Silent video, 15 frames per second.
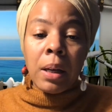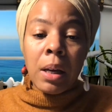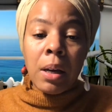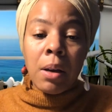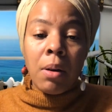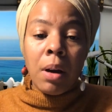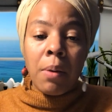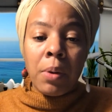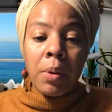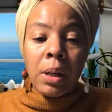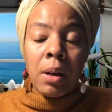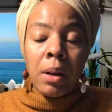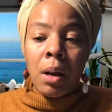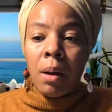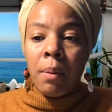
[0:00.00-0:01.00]
here I want
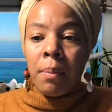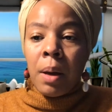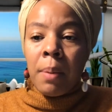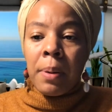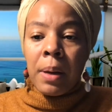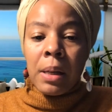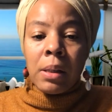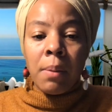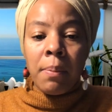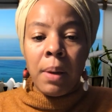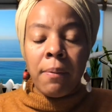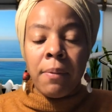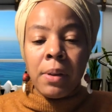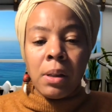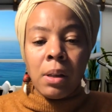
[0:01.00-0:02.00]
to place some
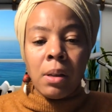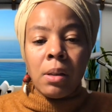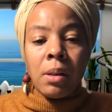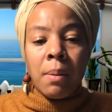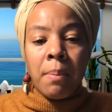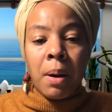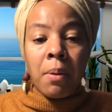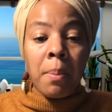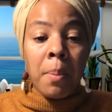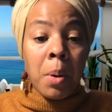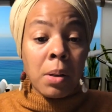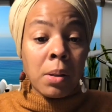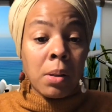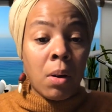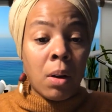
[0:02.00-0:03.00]
emphasis in my
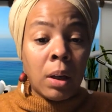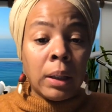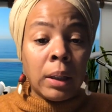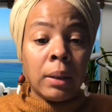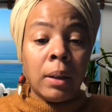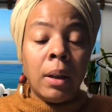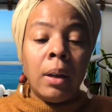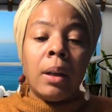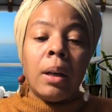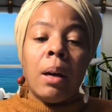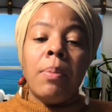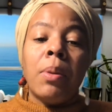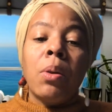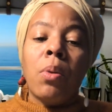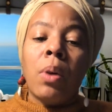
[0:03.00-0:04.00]
remarks on
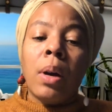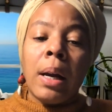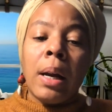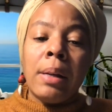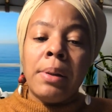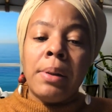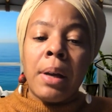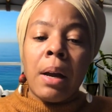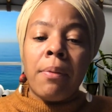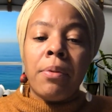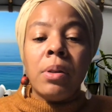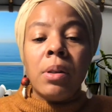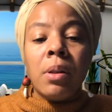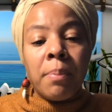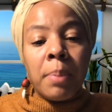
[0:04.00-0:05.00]
the organizing
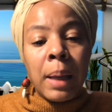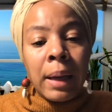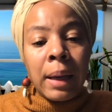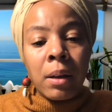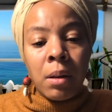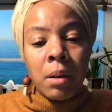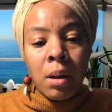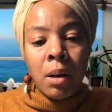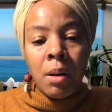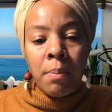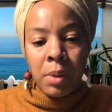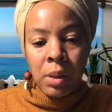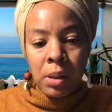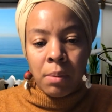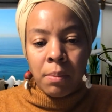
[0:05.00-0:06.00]
efforts of Black
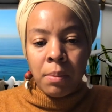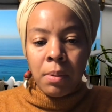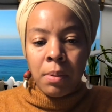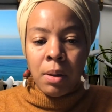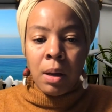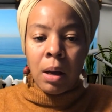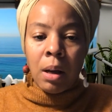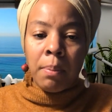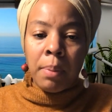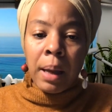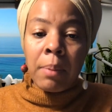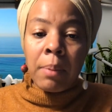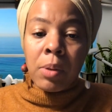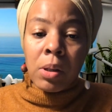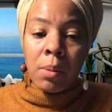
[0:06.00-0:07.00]
Muslim
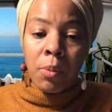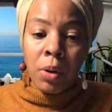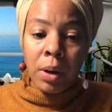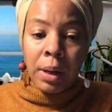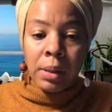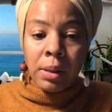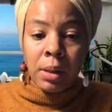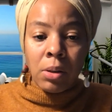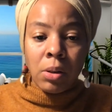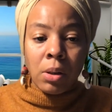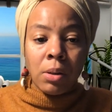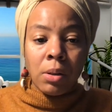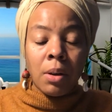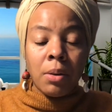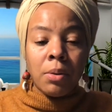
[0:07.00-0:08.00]

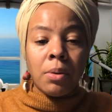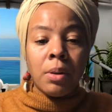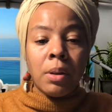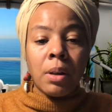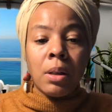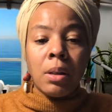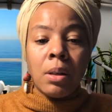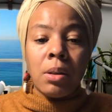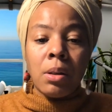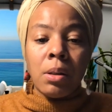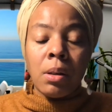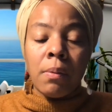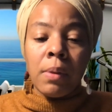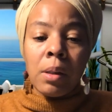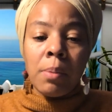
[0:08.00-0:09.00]
organizations under the conditions
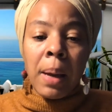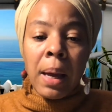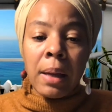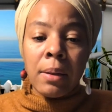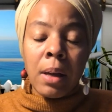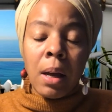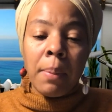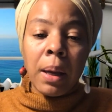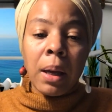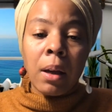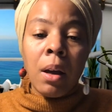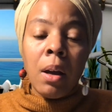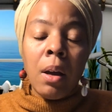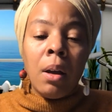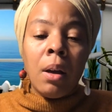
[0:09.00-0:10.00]
of this pandemic,
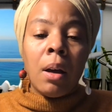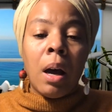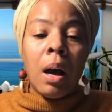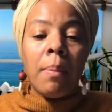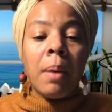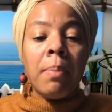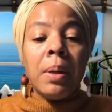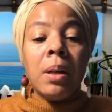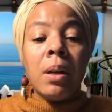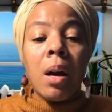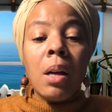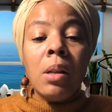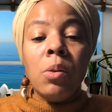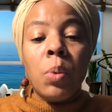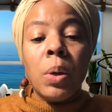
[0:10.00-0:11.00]

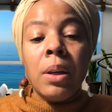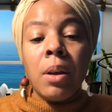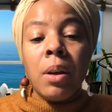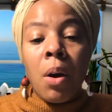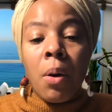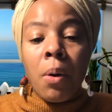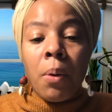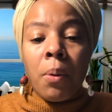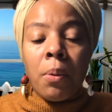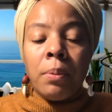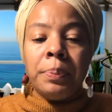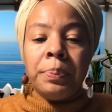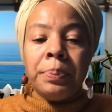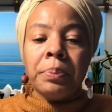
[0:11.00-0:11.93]
because we know